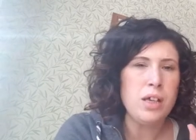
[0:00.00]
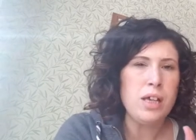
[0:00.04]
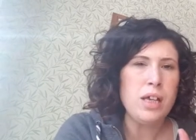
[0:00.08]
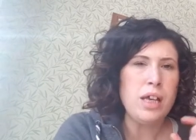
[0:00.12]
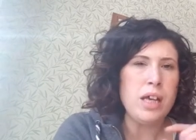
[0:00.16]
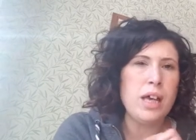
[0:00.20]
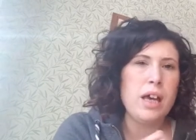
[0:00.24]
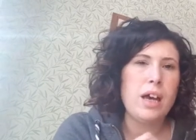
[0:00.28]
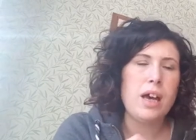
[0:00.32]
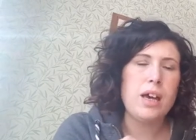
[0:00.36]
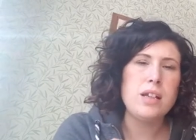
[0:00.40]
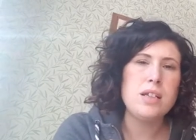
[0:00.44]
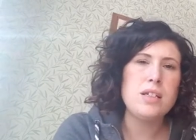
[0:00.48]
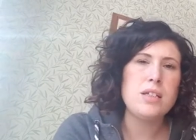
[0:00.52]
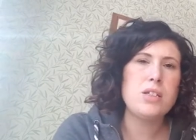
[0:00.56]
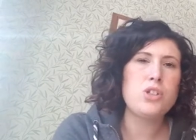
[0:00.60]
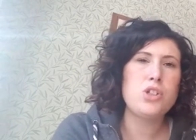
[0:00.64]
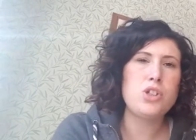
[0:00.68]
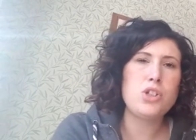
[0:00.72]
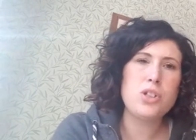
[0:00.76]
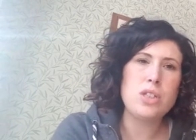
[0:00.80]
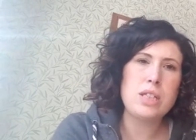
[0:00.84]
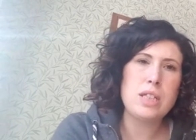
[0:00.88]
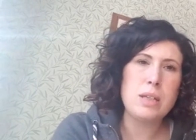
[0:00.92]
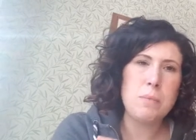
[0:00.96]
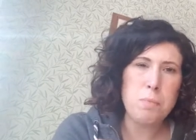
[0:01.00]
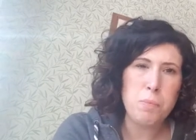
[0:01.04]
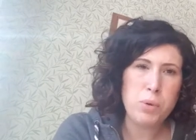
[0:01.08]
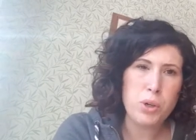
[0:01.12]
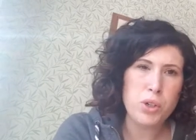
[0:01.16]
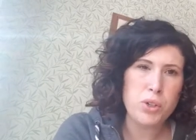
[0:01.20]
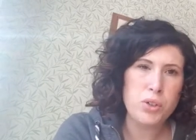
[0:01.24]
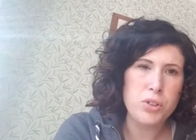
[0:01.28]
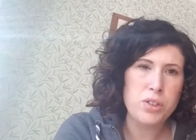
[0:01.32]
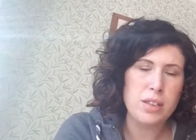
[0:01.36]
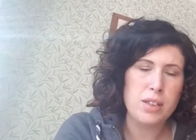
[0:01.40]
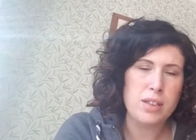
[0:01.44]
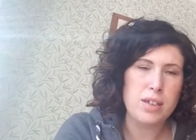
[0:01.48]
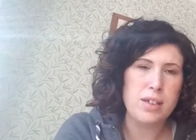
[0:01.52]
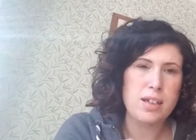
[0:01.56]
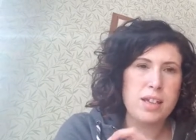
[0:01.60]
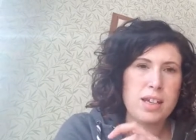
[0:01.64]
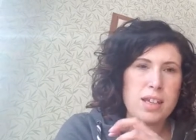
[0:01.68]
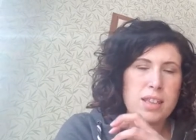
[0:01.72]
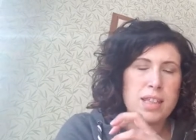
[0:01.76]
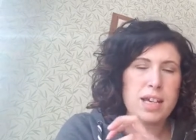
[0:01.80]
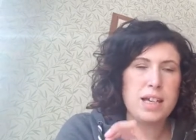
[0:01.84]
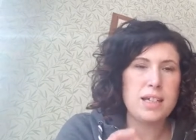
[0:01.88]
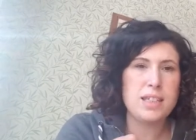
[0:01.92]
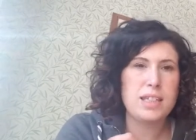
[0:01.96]
And it's just important that
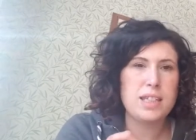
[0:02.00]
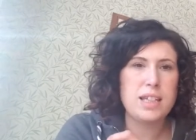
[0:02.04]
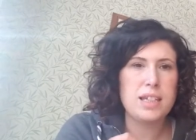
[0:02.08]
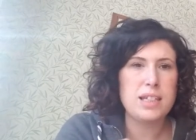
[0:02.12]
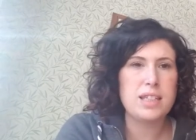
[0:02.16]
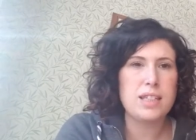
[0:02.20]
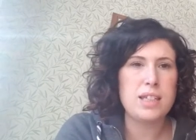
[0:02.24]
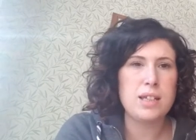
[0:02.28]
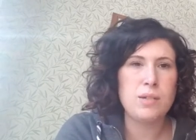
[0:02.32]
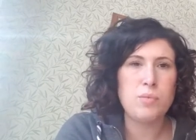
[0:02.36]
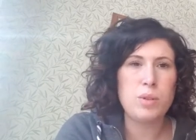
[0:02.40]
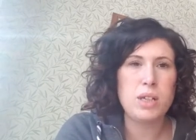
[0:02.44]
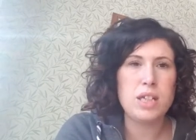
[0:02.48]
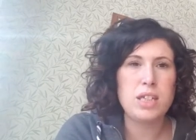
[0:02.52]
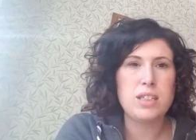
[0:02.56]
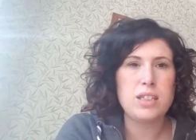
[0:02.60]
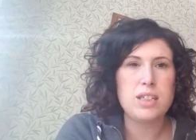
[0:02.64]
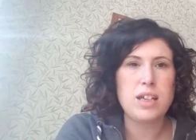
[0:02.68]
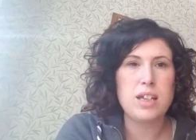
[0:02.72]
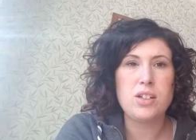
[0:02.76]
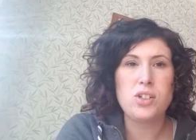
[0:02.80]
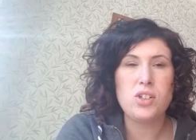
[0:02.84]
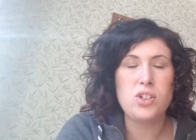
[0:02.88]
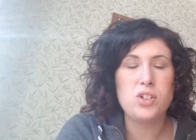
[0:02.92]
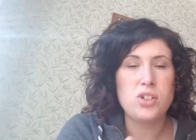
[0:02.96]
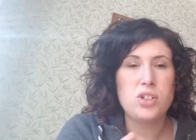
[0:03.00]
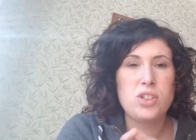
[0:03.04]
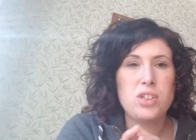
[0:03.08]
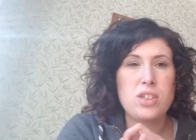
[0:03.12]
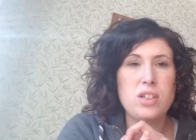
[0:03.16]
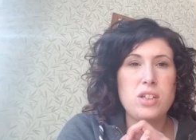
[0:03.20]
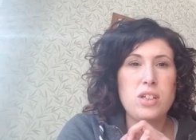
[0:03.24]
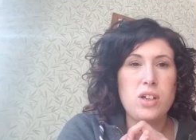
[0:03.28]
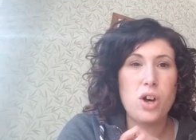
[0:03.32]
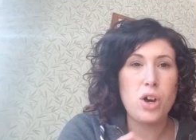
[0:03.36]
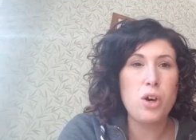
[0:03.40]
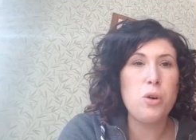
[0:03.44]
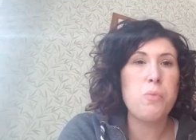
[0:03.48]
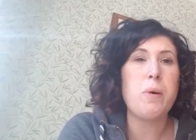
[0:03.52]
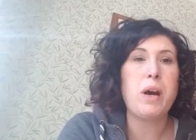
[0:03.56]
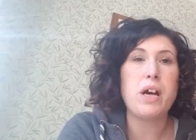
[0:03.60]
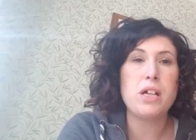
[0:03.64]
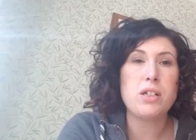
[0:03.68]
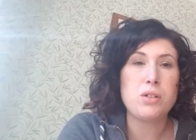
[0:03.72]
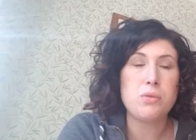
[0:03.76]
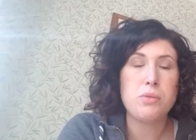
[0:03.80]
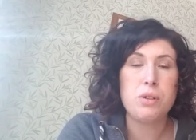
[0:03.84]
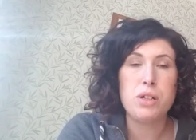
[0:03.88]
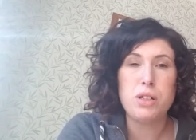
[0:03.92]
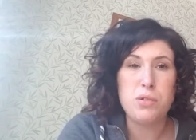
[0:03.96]
at that 16-week stage, you just go back
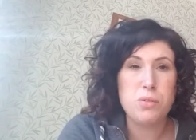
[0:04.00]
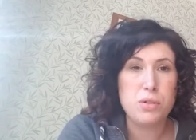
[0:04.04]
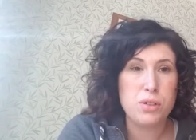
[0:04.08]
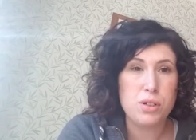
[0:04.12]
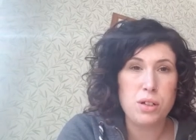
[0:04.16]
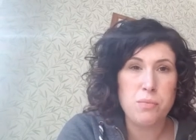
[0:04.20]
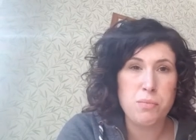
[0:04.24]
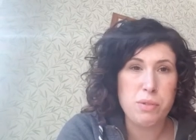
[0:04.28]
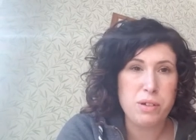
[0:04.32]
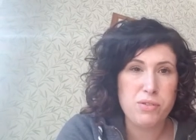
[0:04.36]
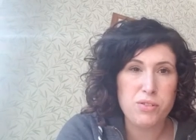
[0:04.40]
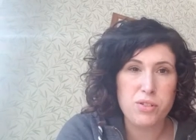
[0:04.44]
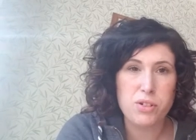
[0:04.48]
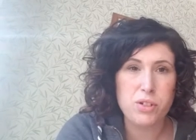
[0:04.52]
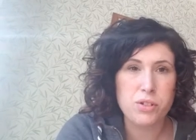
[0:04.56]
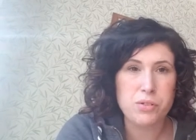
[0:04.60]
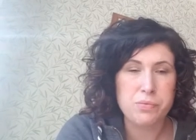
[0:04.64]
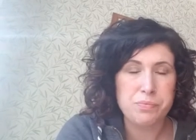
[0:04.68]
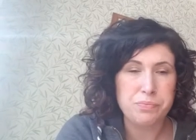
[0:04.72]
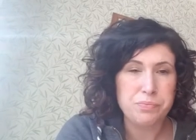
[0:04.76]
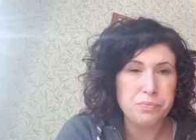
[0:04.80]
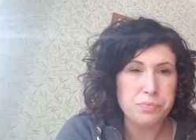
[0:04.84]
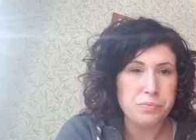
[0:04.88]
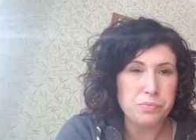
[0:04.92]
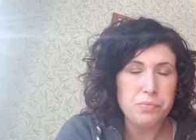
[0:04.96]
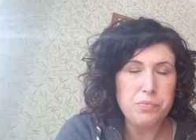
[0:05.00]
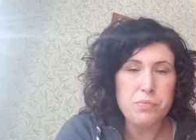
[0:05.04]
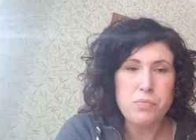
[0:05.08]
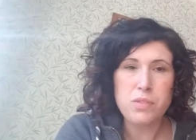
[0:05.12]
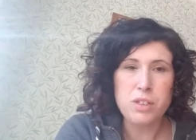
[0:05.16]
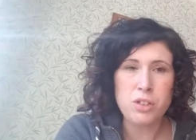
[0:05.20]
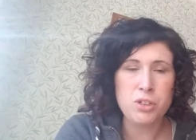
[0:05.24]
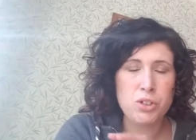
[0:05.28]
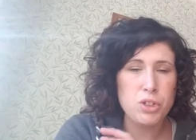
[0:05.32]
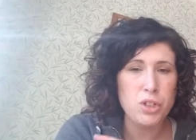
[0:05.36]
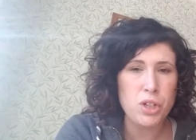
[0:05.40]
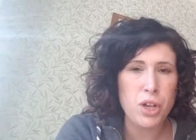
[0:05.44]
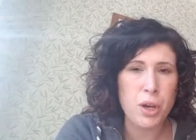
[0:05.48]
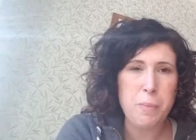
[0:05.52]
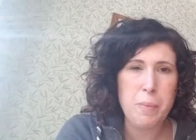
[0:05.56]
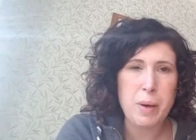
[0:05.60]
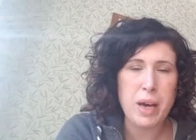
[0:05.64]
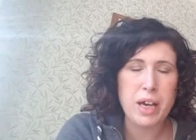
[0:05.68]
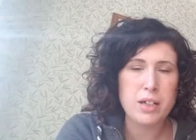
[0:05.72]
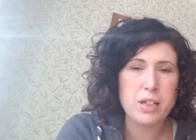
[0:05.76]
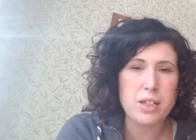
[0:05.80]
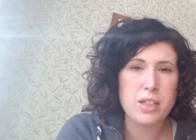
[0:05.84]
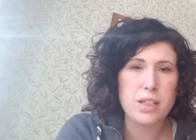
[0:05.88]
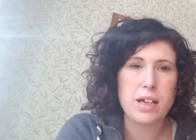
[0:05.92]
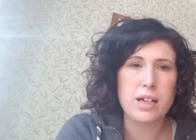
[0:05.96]
to what you were doing before. Just go
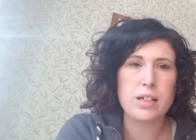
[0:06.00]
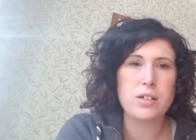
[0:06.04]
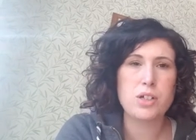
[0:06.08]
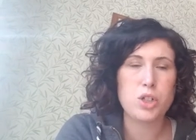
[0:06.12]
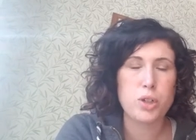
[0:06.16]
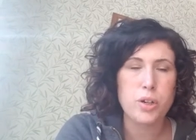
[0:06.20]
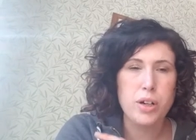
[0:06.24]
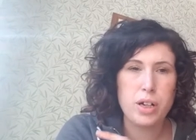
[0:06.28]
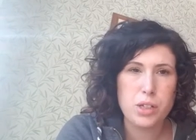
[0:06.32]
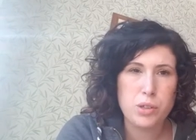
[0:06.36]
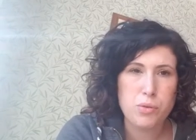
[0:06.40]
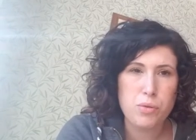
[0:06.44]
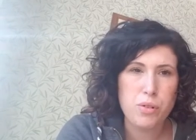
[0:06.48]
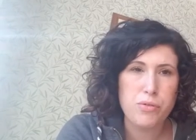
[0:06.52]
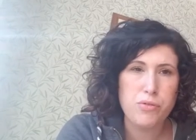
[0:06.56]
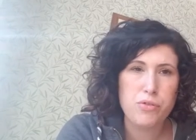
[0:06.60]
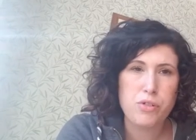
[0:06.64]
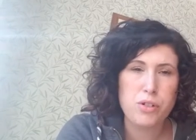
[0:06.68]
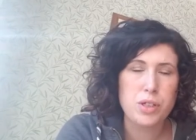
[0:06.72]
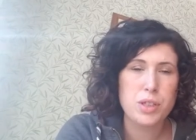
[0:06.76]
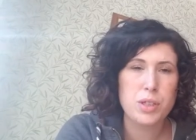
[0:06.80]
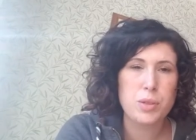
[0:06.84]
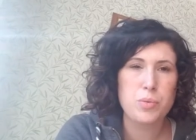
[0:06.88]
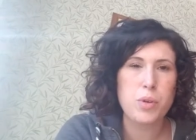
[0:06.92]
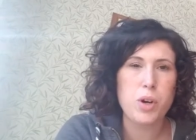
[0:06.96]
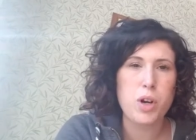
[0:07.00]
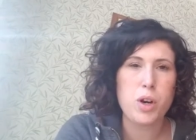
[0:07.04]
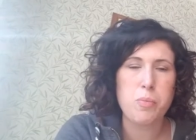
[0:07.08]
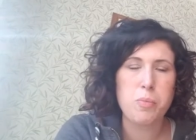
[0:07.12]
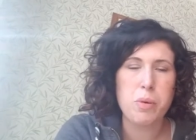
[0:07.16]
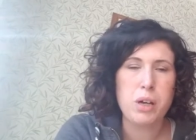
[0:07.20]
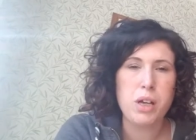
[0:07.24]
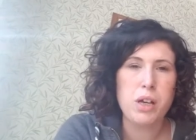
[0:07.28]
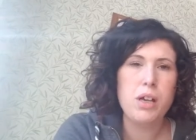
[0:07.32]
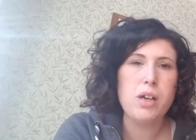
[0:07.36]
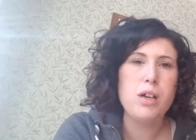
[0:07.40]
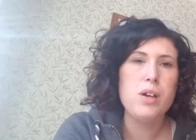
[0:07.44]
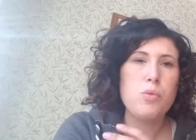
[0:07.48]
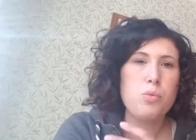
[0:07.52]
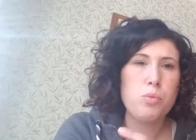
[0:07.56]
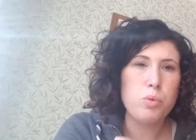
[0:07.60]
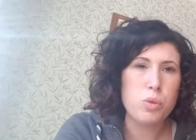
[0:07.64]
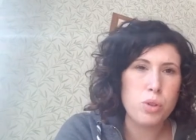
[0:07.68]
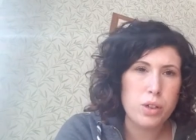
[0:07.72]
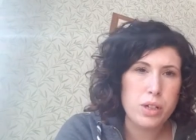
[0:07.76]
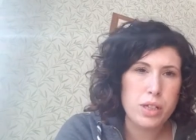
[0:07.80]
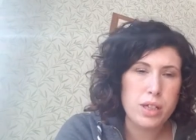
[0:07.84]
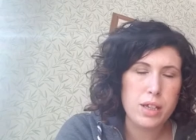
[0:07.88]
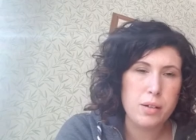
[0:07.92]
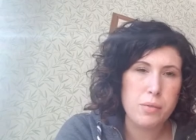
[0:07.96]
back to that, trying to offer a swap,
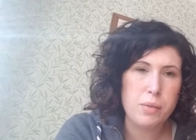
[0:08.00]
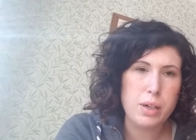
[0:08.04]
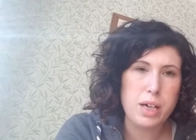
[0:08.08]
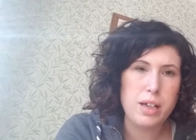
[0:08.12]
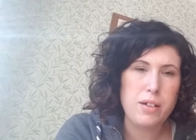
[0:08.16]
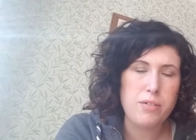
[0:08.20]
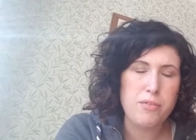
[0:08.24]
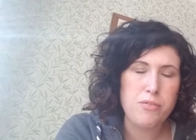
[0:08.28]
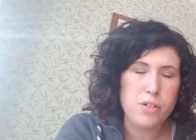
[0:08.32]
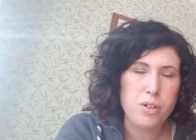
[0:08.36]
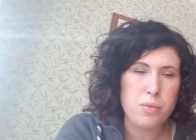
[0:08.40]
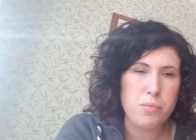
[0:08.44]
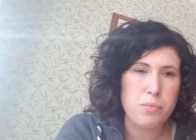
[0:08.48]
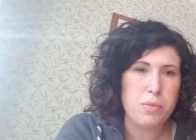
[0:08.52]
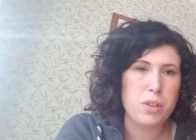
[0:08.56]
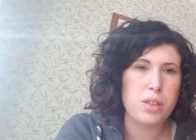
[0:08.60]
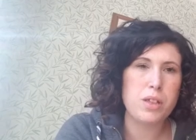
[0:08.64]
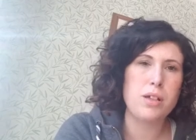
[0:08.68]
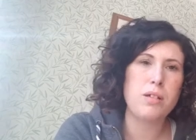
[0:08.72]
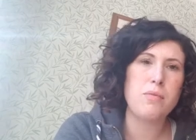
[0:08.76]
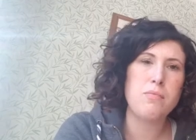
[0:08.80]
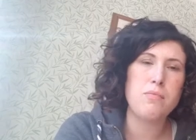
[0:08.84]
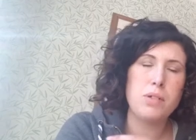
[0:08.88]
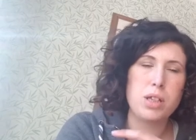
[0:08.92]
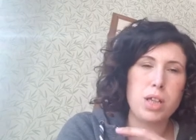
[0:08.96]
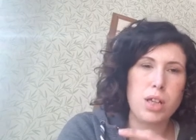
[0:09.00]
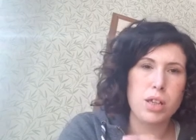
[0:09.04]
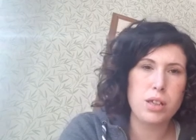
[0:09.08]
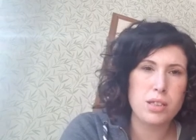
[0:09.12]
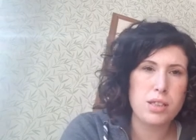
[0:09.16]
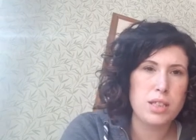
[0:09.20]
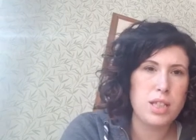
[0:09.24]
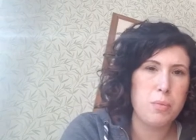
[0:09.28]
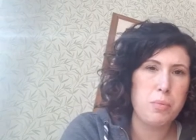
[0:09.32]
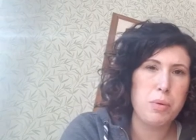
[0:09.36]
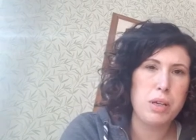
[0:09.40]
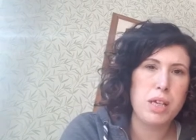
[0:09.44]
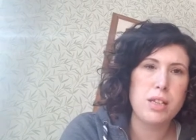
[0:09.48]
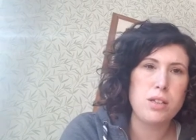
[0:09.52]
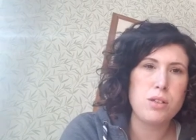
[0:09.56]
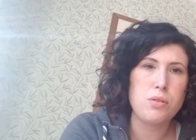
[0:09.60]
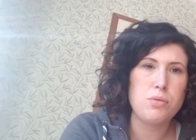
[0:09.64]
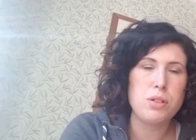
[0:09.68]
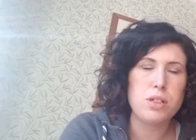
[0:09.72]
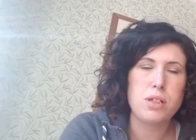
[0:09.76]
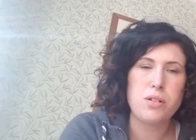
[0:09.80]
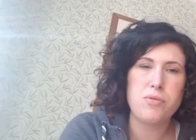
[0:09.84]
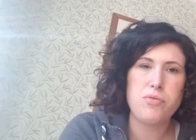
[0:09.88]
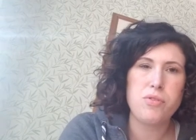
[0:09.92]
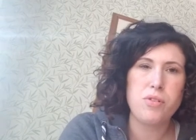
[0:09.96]
walking away from them, stepping into a
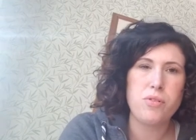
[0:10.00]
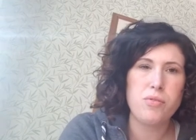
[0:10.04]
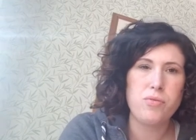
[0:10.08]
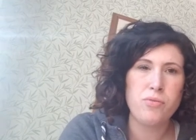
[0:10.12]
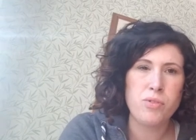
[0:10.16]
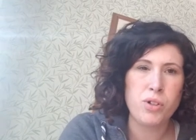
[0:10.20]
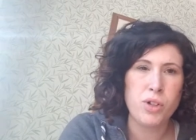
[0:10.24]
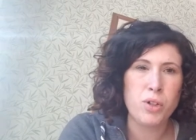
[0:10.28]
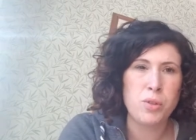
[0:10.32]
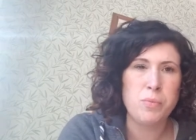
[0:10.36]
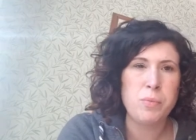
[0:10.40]
different room,